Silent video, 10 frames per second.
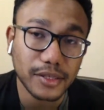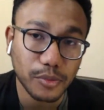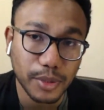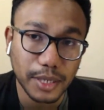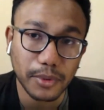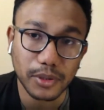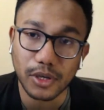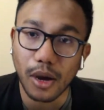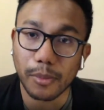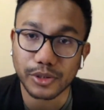people
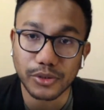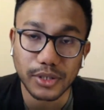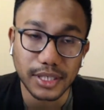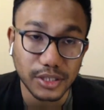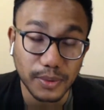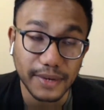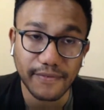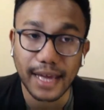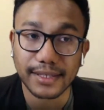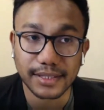the opportunity to
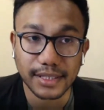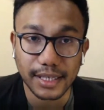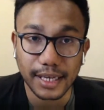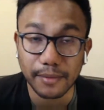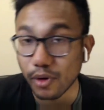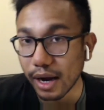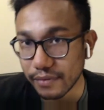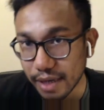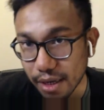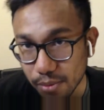invest in
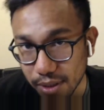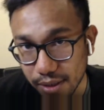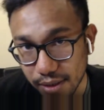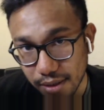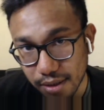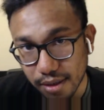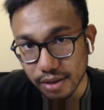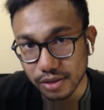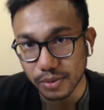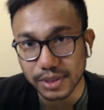private equity.
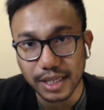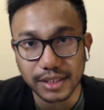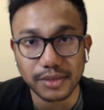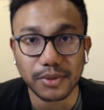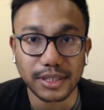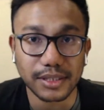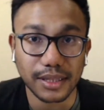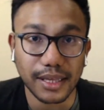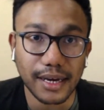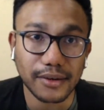So essentially what this
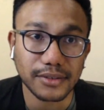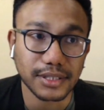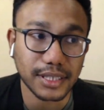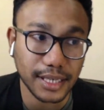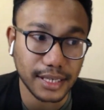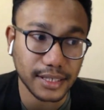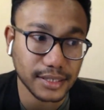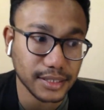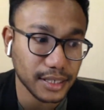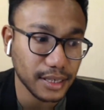allows
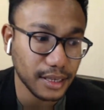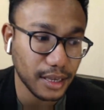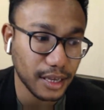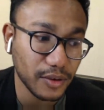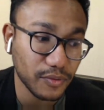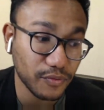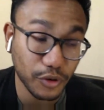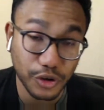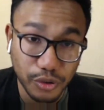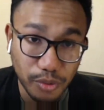is
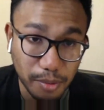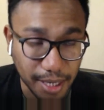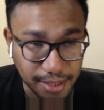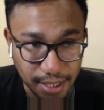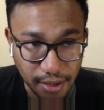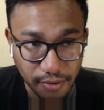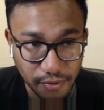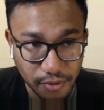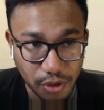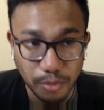for you and
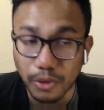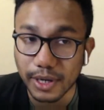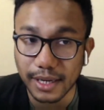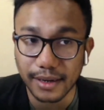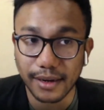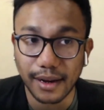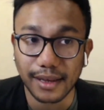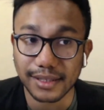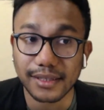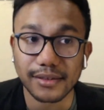myself to put in
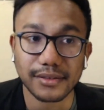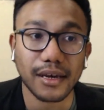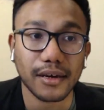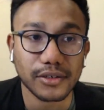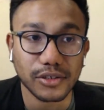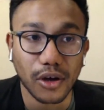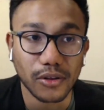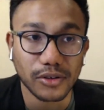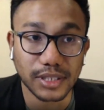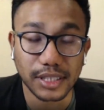as little as
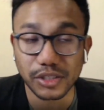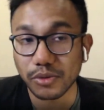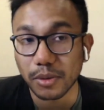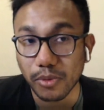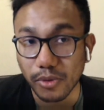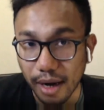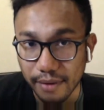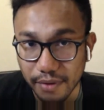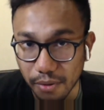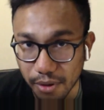$100 into a
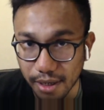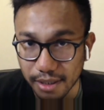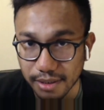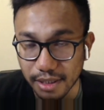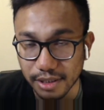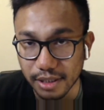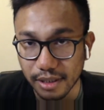private organization.